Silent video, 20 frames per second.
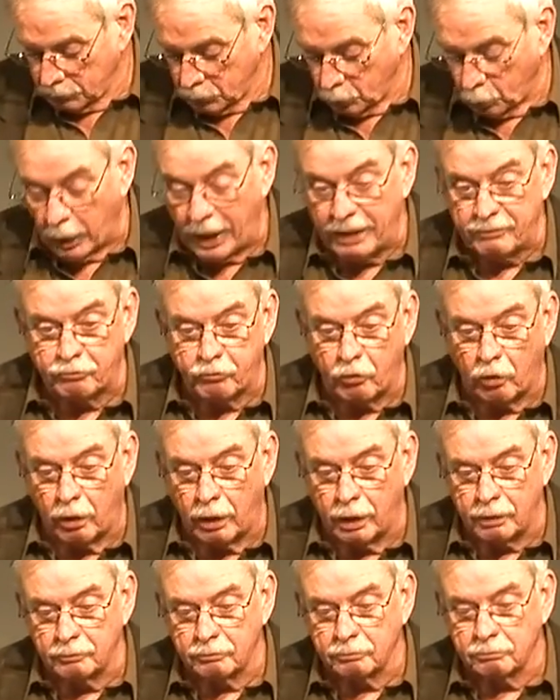Wait
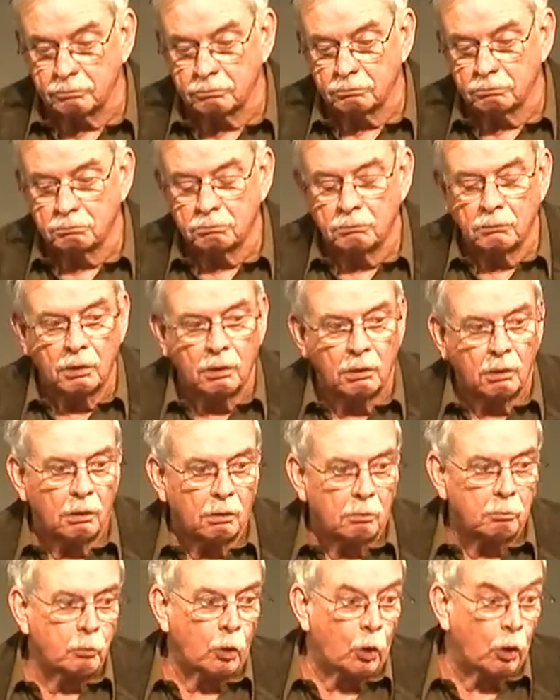for it
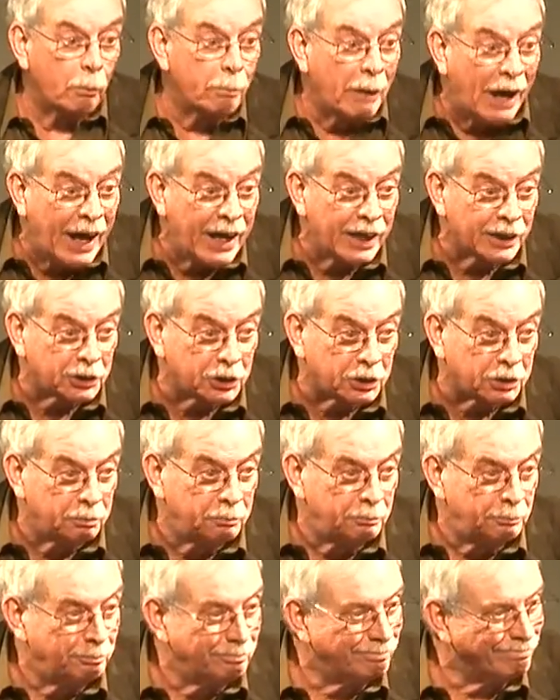more banks.
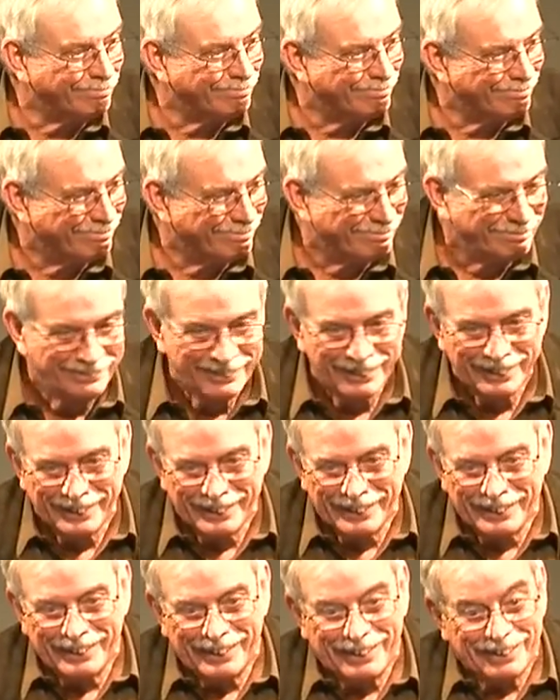
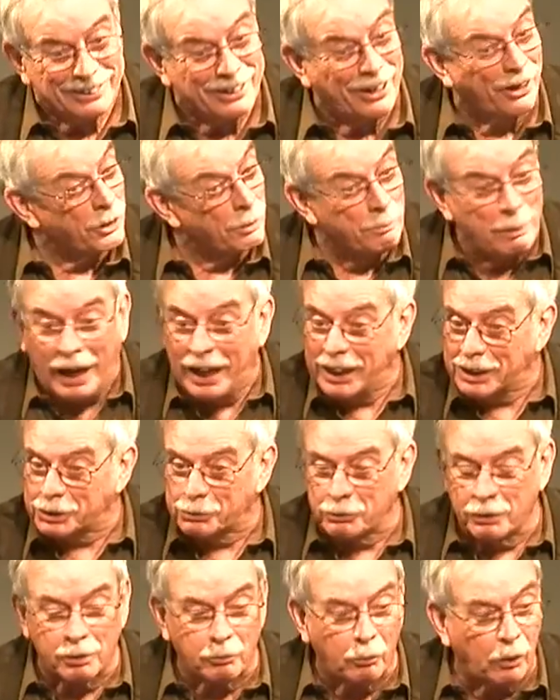So the banks
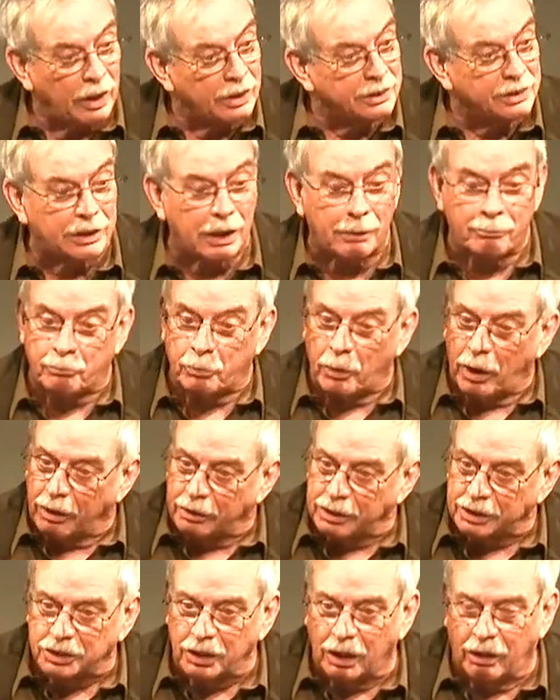were the ones that brought
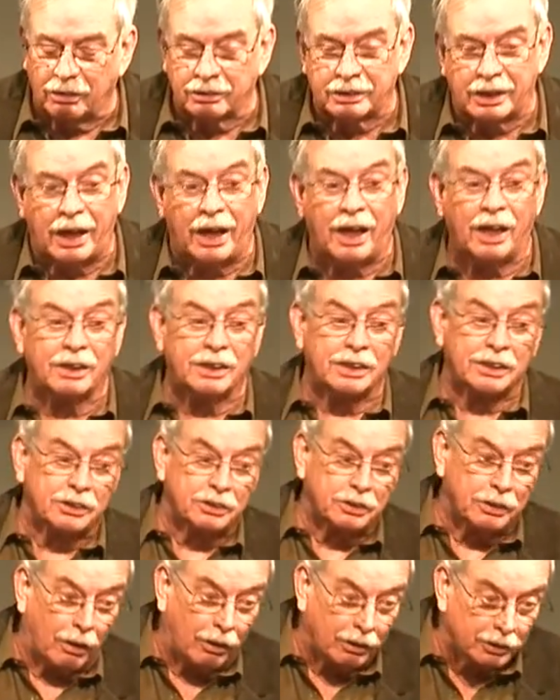us all down
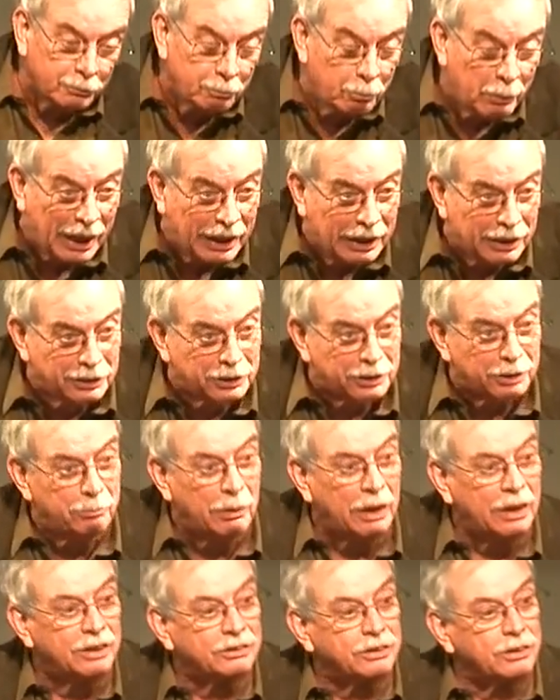and caused millions and
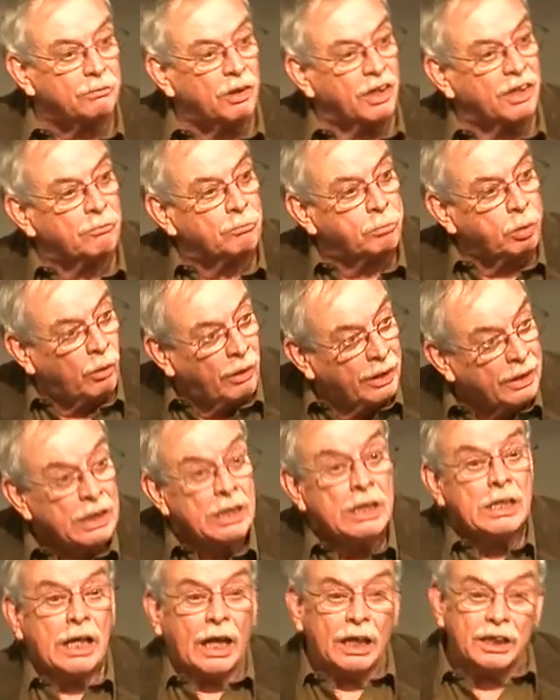millions of unemployed.
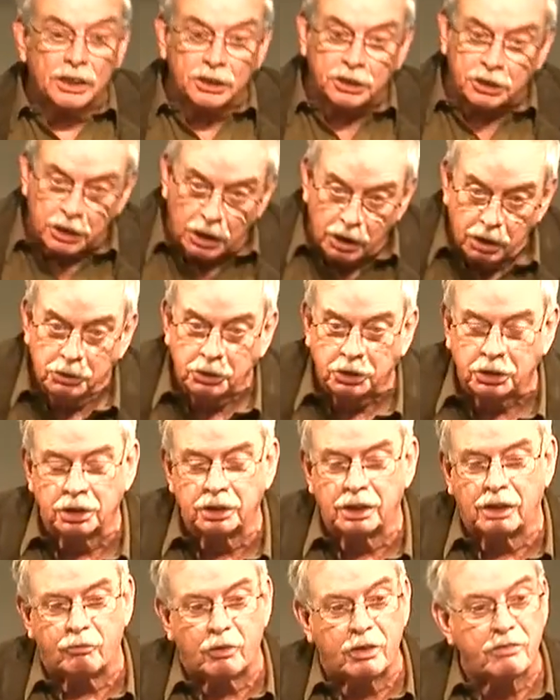And the solution
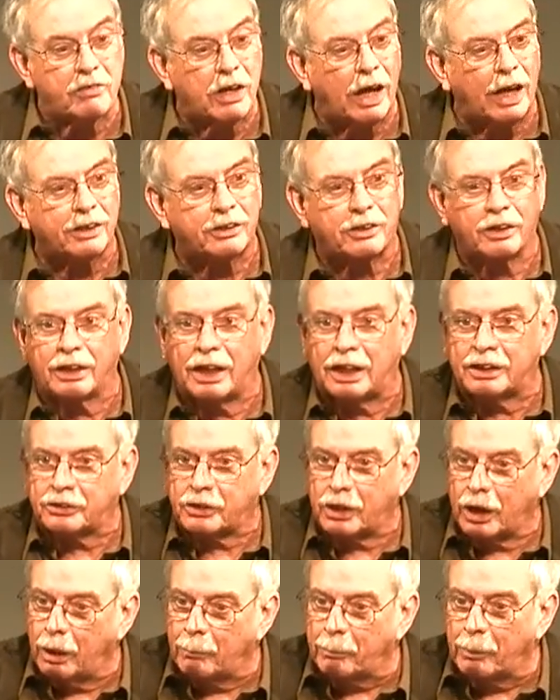that we've got to that
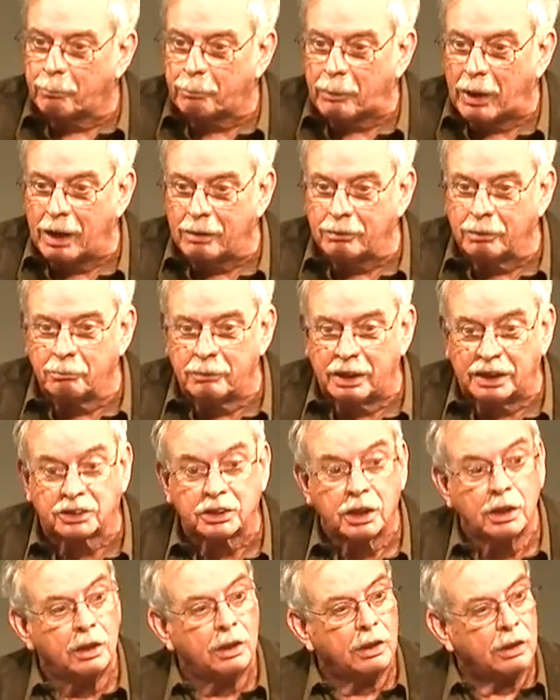terrible problem is
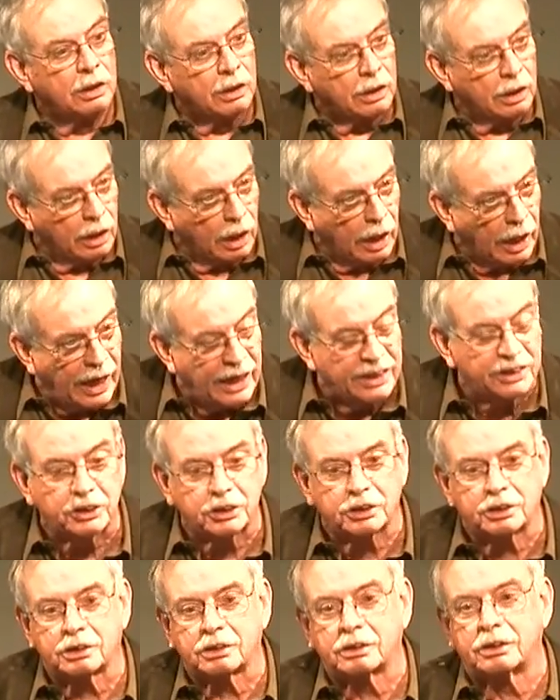
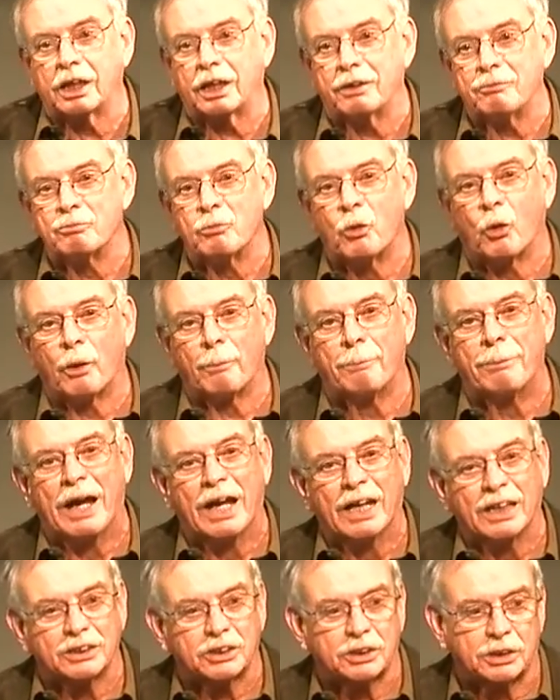let's get more
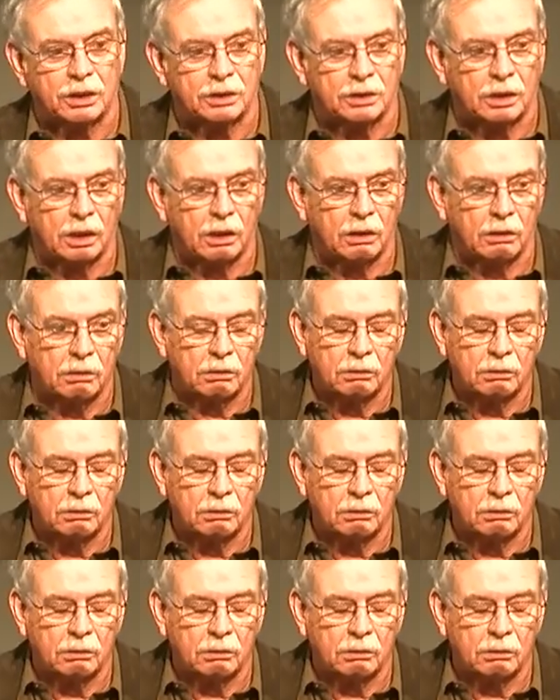banks in there.